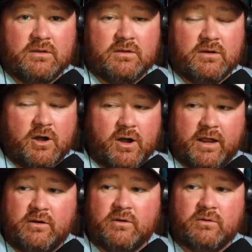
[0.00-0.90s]
All
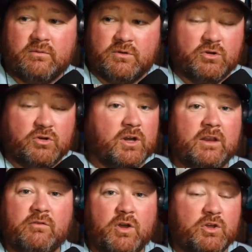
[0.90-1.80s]
right. You
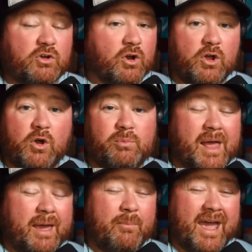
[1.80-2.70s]
couldn't go
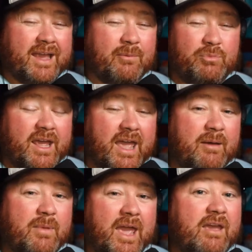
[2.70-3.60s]
back and play
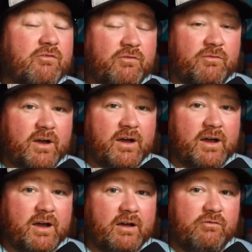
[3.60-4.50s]

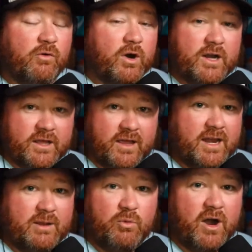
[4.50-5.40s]
MA40
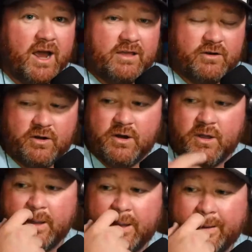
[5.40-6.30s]
anymore either.
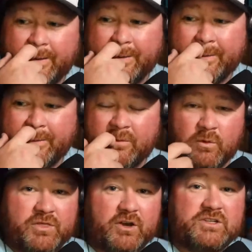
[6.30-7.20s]

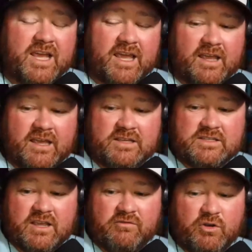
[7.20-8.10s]
What they're saying is
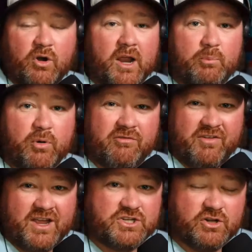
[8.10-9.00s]
if you're a
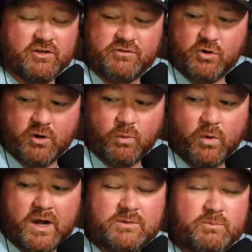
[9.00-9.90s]
professional, if you're at
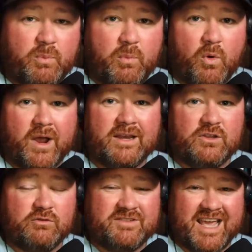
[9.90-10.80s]
one point
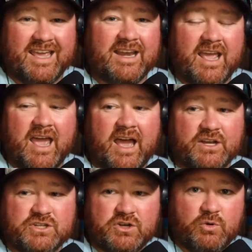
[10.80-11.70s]
you've taken
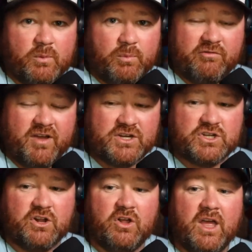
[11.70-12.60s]
cash and you're a
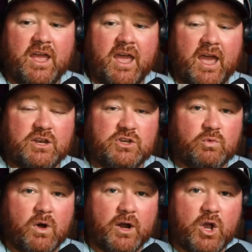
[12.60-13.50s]
professional and you
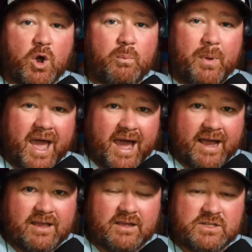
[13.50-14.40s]
want to go
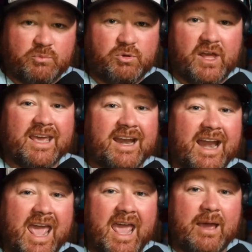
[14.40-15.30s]
back to playing in an
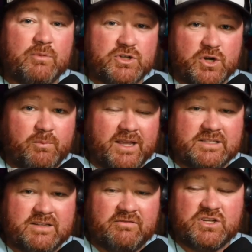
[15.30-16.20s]

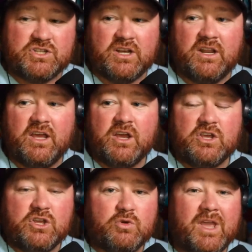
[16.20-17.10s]
amateur-based division,
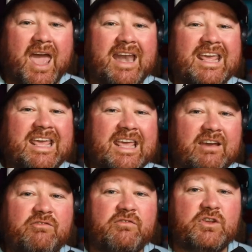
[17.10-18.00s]
you can
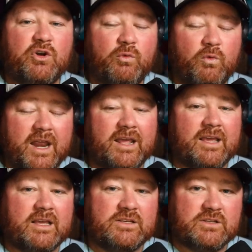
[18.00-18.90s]
if your rating
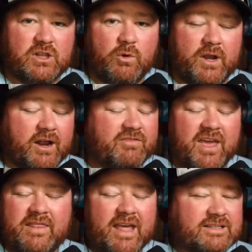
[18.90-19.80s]
is low enough.
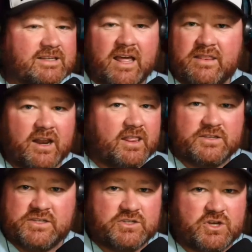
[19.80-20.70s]
And that's none of
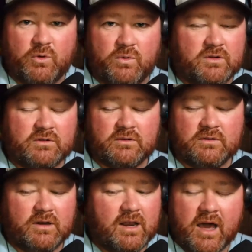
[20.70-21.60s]
this is new.
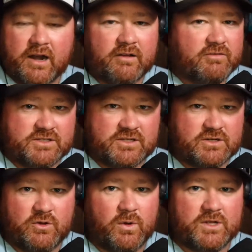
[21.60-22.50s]
None of this is
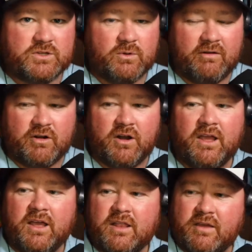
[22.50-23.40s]
new whatsoever.
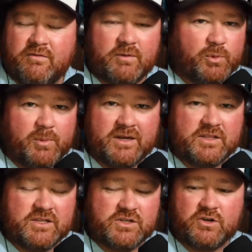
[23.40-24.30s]
They've implemented
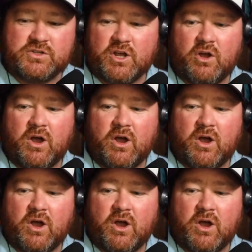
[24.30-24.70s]
this years ago.